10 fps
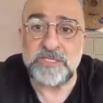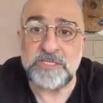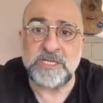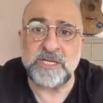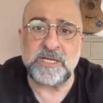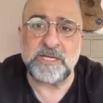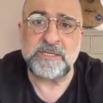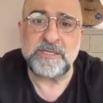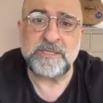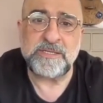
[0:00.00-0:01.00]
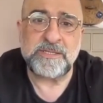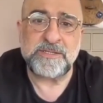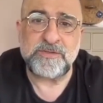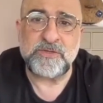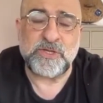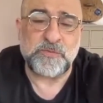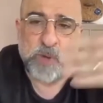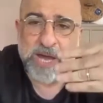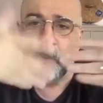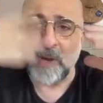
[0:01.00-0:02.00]
see clearly.
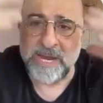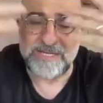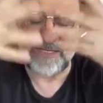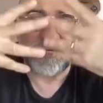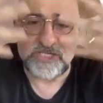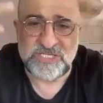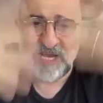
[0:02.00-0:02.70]
Where it just